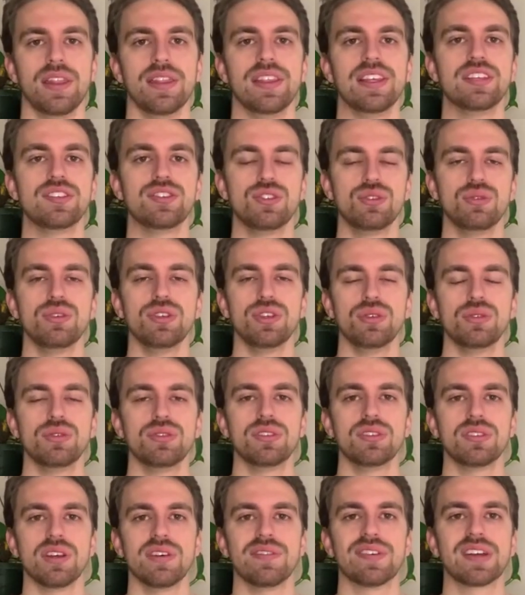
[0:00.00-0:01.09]
These two
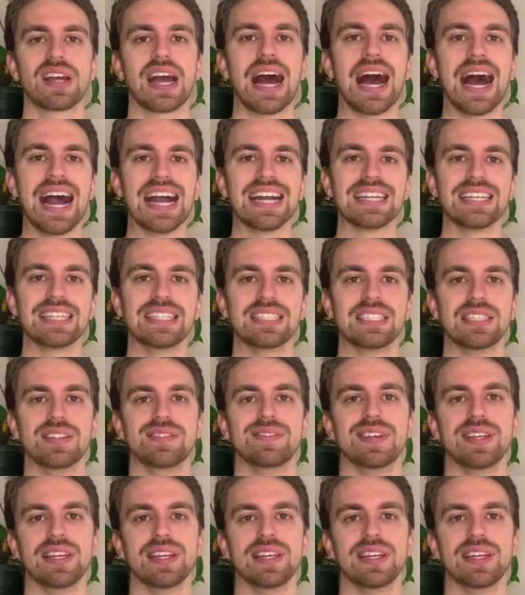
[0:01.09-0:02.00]
uses of cognitive